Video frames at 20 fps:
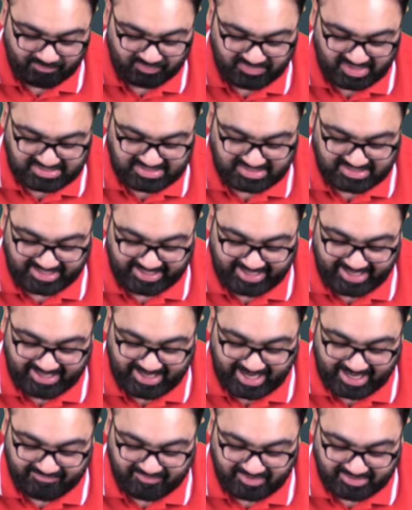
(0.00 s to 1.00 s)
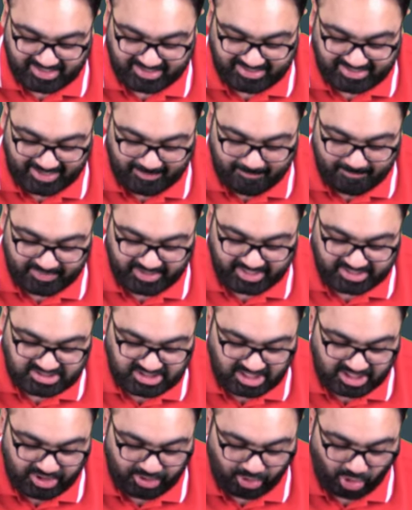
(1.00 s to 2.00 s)
This is the rate at which the
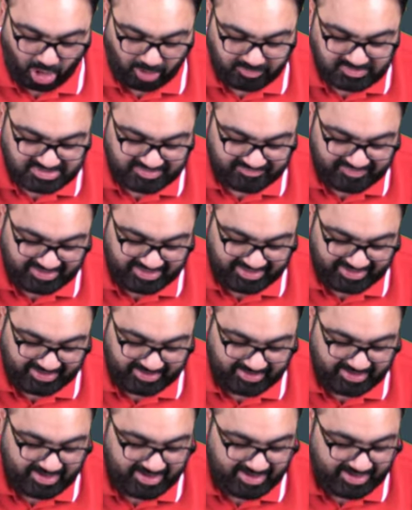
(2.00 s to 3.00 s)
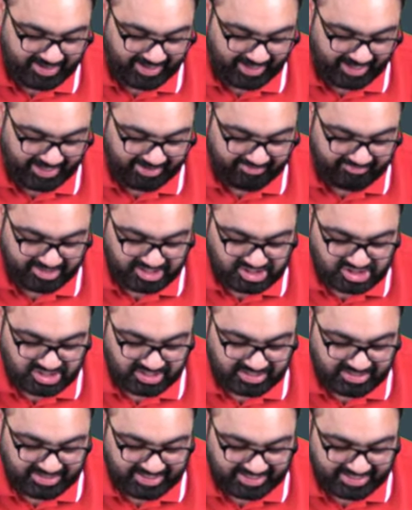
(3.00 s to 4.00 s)
temperature drops with
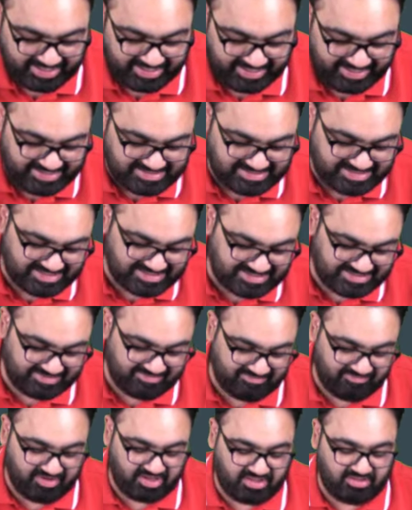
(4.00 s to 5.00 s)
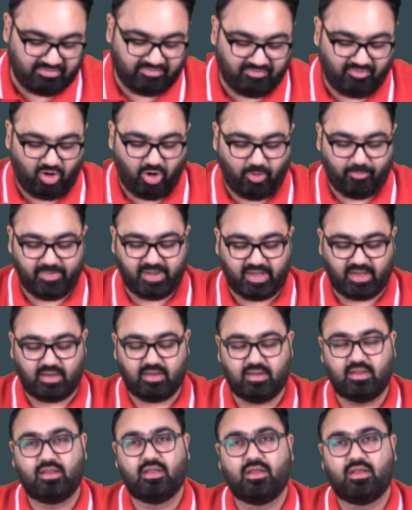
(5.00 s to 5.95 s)
elevation, decreases with warming.